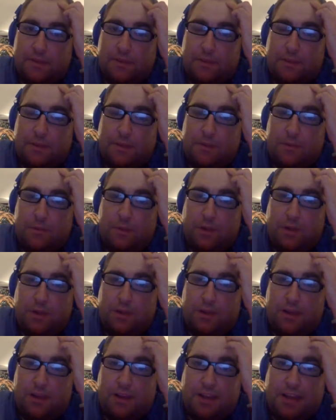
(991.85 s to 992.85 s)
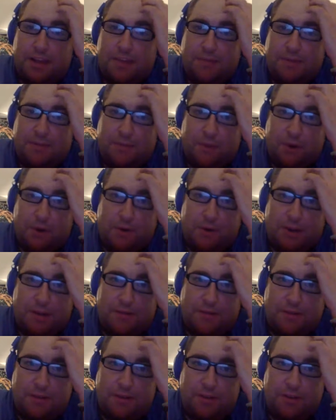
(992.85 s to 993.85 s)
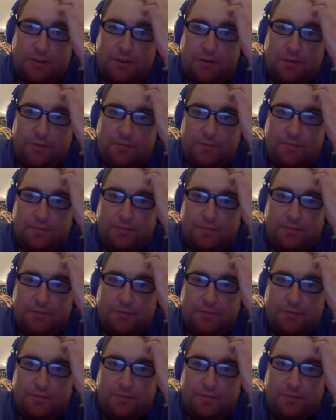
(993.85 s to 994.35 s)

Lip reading: 1 o'clock game tomorrow afternoon.